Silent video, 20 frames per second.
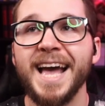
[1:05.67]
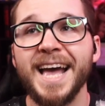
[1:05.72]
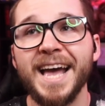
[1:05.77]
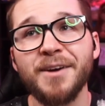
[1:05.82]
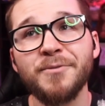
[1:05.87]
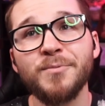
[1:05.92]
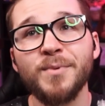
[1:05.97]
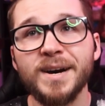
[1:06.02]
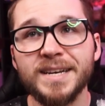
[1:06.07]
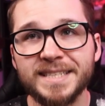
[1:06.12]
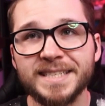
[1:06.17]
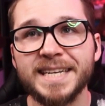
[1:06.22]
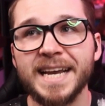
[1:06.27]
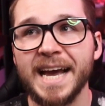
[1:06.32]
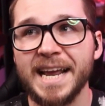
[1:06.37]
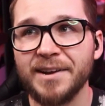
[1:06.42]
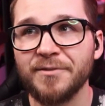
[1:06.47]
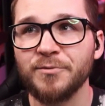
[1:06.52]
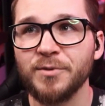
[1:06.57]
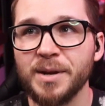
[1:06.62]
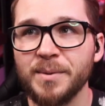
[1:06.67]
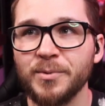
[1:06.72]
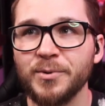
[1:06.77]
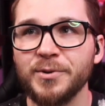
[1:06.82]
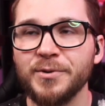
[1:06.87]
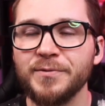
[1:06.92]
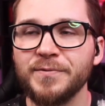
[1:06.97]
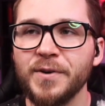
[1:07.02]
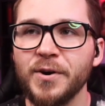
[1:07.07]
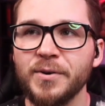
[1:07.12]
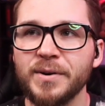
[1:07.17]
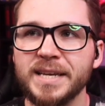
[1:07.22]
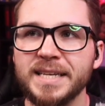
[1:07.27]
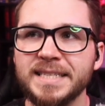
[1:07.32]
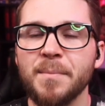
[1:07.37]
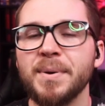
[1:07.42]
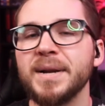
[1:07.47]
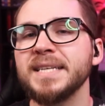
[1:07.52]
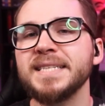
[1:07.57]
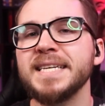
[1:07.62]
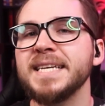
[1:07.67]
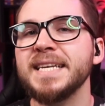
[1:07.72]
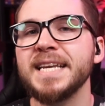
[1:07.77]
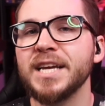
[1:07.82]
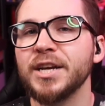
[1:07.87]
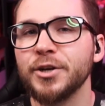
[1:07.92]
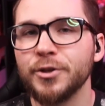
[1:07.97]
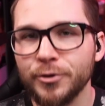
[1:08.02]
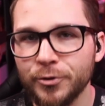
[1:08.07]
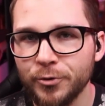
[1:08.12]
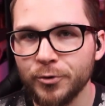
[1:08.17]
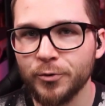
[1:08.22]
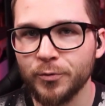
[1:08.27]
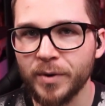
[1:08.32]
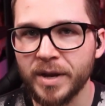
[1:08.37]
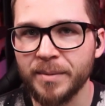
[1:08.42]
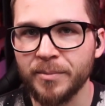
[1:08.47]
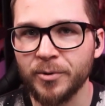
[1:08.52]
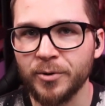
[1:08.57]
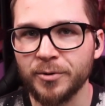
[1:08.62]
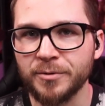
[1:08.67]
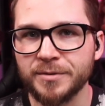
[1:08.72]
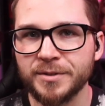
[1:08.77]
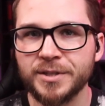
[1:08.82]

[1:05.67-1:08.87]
it was kind of Rimuru focused, but it didn't include Rimuru.